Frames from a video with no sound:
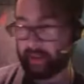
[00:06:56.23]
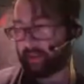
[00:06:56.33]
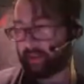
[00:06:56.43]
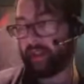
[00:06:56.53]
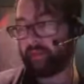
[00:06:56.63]

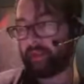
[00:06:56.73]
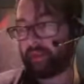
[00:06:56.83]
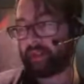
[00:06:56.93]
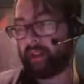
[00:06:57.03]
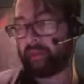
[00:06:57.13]
to have
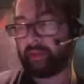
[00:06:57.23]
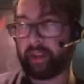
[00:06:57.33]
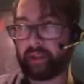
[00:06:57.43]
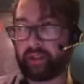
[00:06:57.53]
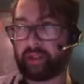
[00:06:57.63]
those kind of
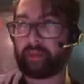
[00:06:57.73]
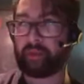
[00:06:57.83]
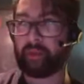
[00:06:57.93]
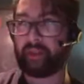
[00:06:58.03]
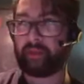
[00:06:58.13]

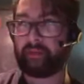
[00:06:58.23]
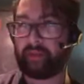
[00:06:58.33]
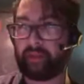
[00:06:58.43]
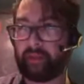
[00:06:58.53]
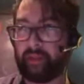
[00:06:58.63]
relationships where
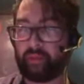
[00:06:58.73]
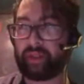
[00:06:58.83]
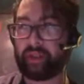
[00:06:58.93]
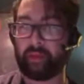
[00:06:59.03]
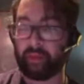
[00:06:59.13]

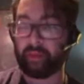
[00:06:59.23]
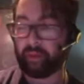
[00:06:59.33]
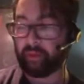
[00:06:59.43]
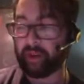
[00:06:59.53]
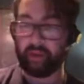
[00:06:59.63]
when someone will
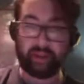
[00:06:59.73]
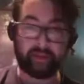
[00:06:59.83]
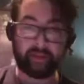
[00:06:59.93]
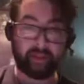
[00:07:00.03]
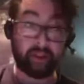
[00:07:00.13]
read a book,
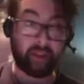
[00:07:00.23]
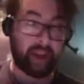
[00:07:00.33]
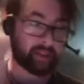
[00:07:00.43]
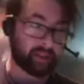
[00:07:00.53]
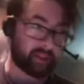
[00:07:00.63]
they'll
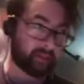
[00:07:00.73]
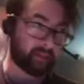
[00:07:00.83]
actually